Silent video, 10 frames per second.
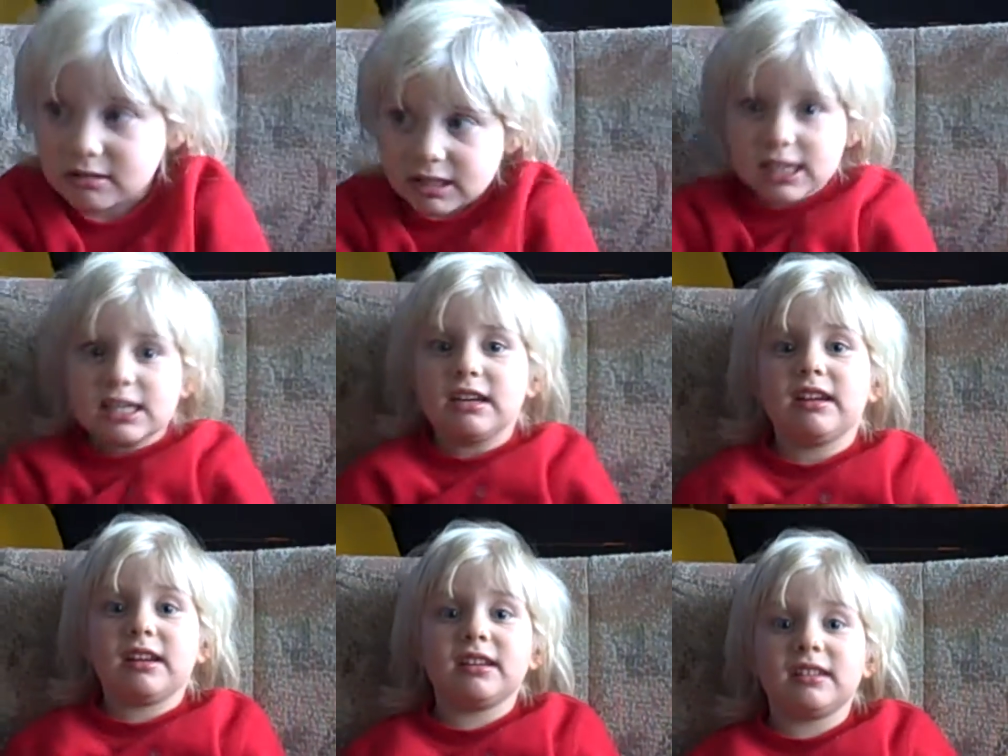
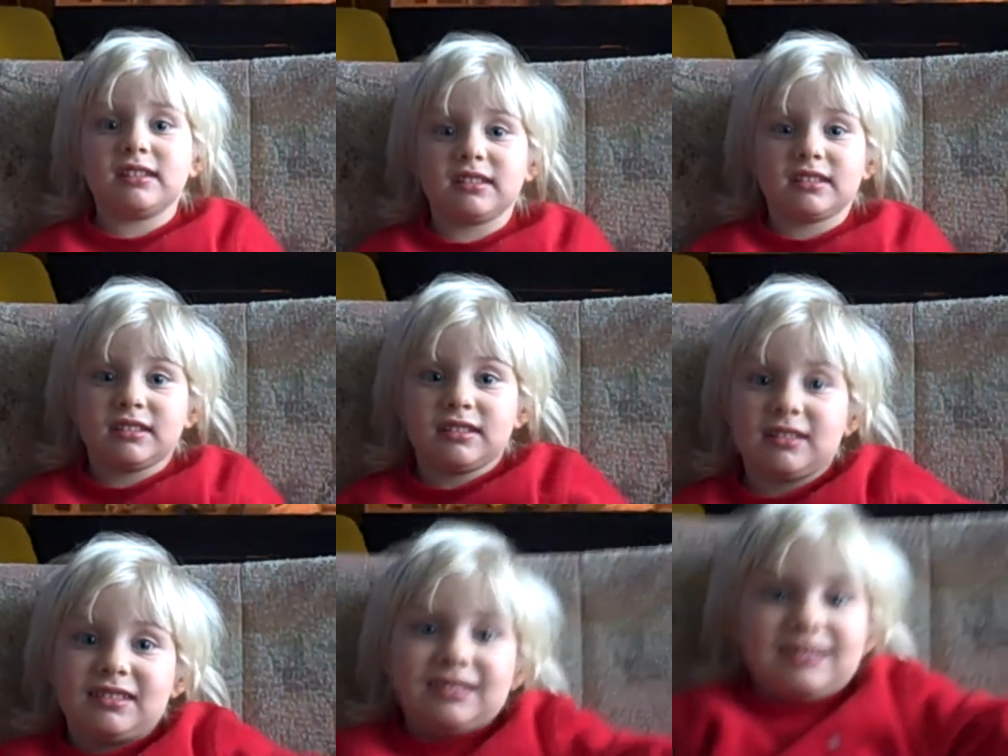Green. No,
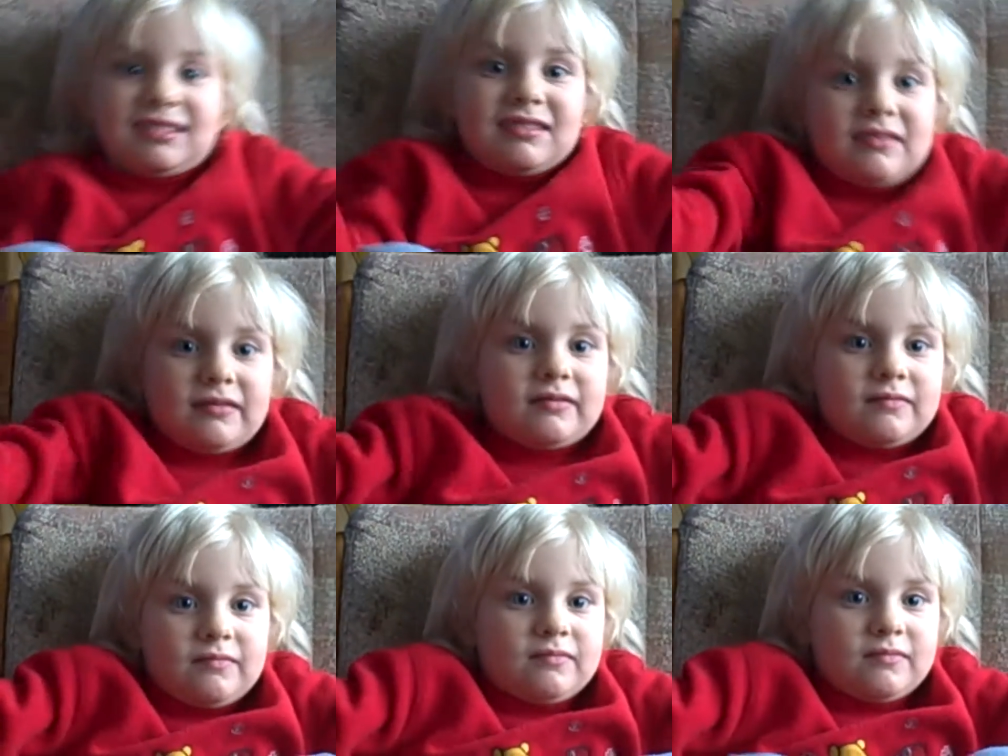no, no.
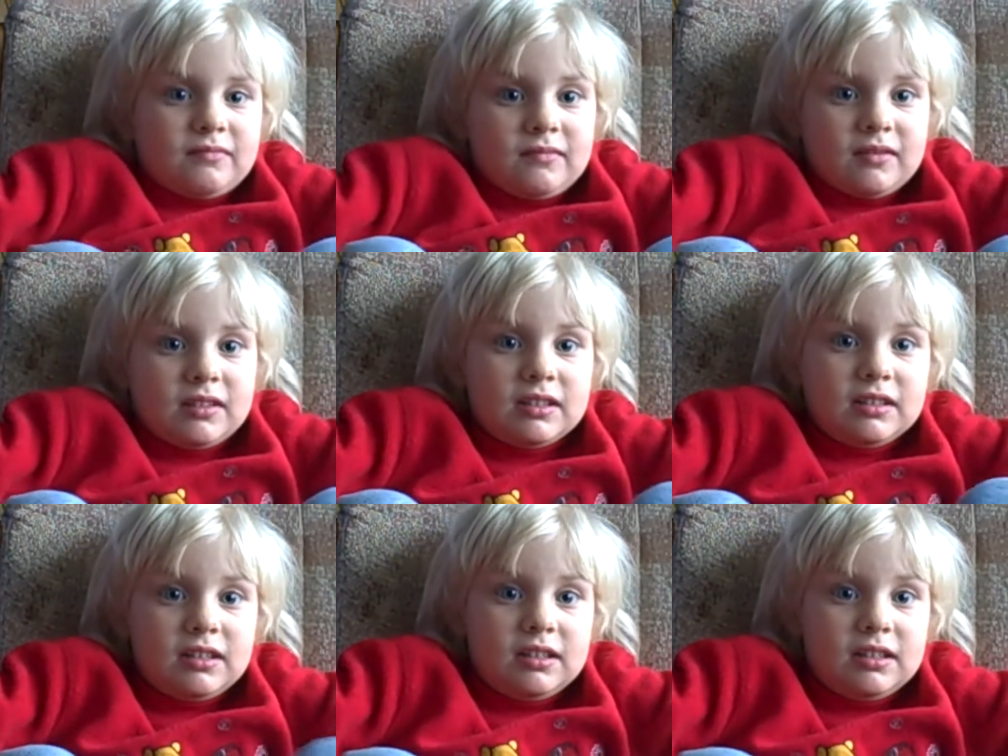Merry.